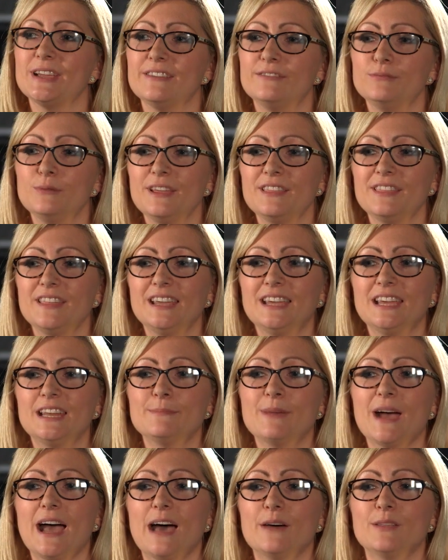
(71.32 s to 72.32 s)
If we're
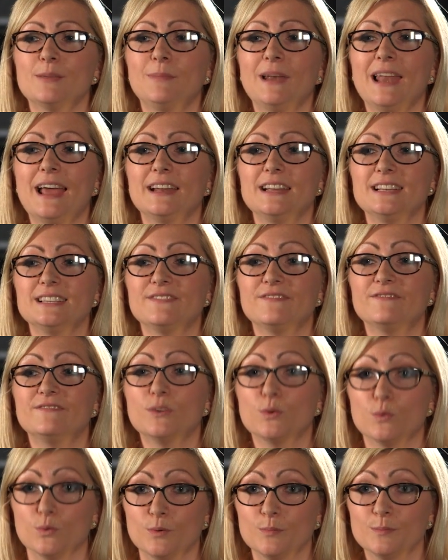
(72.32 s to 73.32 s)
thinking about how the planet's
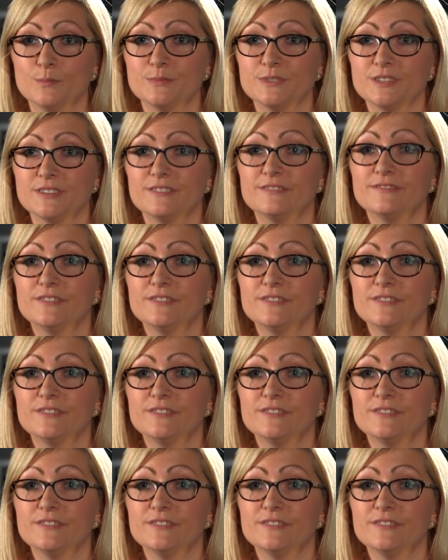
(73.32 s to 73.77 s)
formed,